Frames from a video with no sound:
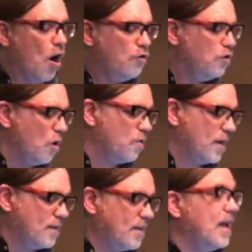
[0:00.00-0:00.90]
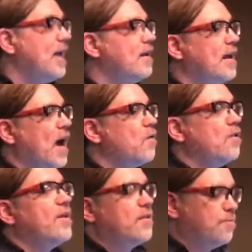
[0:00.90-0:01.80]
unnoticed in and
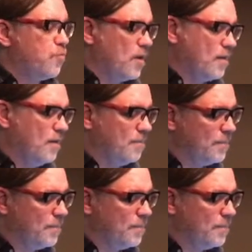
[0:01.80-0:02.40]
out of his prison.